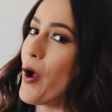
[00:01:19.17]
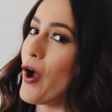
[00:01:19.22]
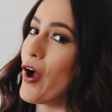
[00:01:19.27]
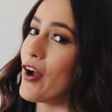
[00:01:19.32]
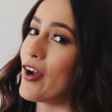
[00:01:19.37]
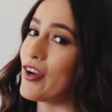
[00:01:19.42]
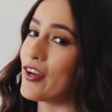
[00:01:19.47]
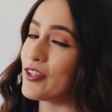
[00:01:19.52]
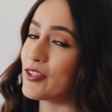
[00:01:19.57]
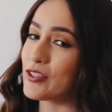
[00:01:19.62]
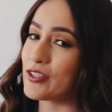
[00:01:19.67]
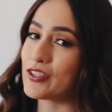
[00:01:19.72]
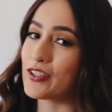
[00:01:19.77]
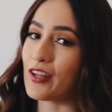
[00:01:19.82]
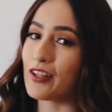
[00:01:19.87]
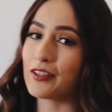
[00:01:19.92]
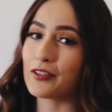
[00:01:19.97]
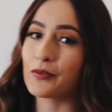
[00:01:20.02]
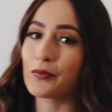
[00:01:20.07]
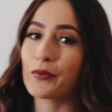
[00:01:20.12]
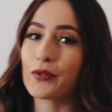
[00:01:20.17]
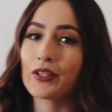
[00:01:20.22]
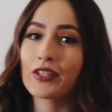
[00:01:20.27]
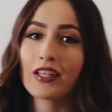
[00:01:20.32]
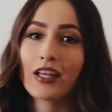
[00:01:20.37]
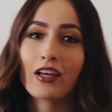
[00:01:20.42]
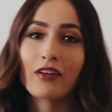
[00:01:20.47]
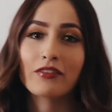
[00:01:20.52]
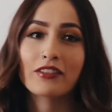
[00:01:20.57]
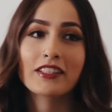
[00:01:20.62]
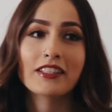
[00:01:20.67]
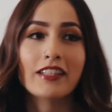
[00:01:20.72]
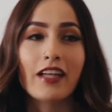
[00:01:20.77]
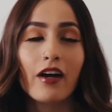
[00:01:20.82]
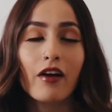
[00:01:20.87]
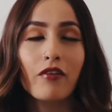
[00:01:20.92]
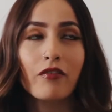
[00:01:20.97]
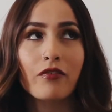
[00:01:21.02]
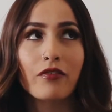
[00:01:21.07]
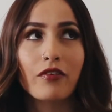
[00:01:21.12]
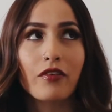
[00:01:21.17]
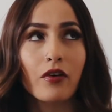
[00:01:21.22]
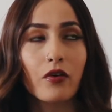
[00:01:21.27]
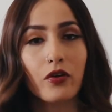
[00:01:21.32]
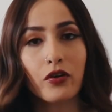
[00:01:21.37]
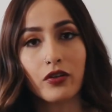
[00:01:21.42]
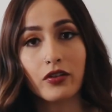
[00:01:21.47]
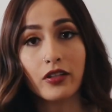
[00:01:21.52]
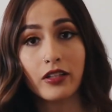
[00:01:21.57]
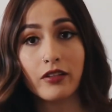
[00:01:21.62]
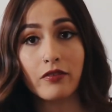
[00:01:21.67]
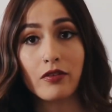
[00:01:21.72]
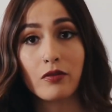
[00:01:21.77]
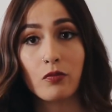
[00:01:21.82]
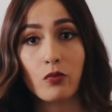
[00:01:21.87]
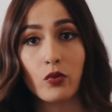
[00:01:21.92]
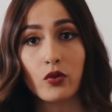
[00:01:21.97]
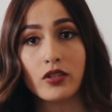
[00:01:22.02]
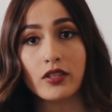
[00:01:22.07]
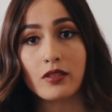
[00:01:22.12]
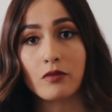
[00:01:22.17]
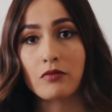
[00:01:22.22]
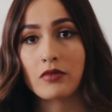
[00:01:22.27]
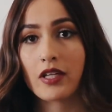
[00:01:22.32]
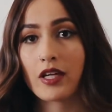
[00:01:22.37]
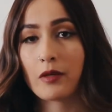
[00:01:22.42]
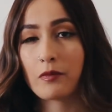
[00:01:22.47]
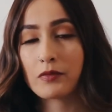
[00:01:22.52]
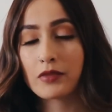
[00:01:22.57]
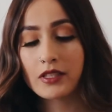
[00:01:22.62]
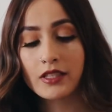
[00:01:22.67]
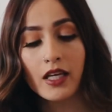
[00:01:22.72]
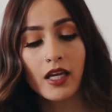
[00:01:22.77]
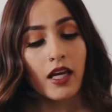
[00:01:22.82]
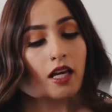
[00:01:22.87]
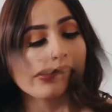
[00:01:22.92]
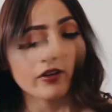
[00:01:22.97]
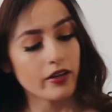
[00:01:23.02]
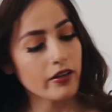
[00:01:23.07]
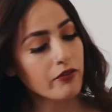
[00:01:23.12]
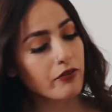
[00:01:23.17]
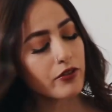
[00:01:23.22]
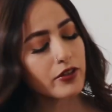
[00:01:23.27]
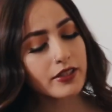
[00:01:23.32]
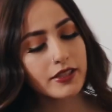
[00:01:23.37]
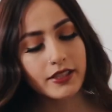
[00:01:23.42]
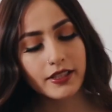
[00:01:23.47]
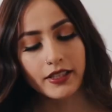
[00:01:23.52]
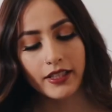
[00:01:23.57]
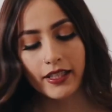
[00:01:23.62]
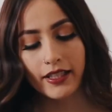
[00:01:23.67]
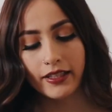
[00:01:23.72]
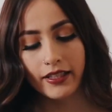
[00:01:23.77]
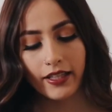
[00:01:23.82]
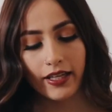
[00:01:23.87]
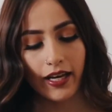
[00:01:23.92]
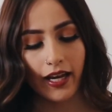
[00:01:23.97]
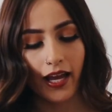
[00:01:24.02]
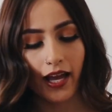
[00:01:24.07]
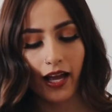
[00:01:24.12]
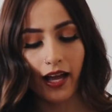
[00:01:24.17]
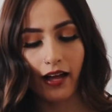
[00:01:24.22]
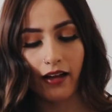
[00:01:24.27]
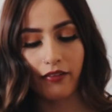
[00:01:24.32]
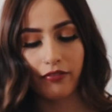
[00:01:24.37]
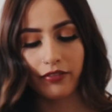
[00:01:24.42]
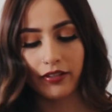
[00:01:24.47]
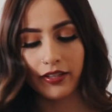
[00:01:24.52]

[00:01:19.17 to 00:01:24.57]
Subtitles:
$100 worth of stuff. Or even more sometimes. So the very first thing that I have